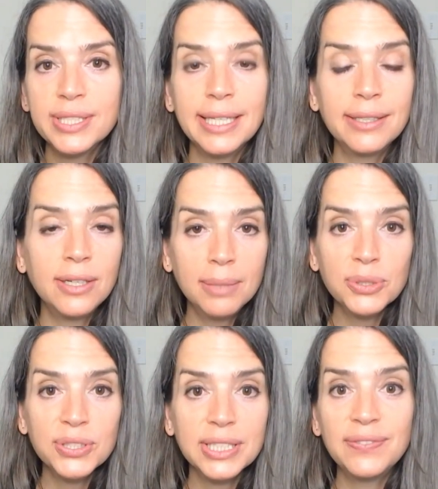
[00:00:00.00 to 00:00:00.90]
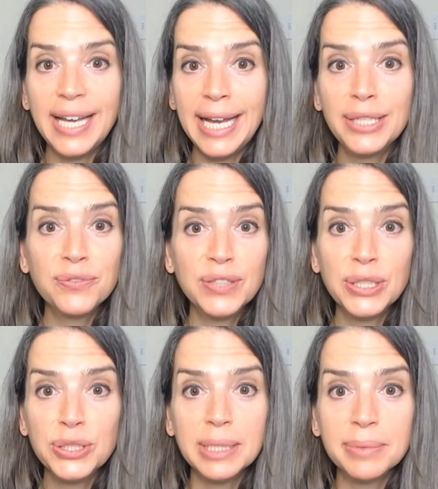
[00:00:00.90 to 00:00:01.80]
and calm yourself at your
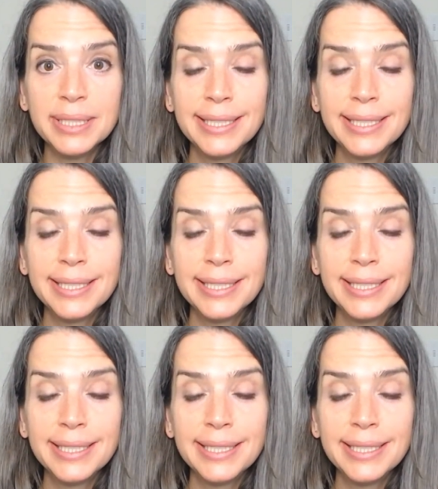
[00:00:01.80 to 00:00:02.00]
fingertips.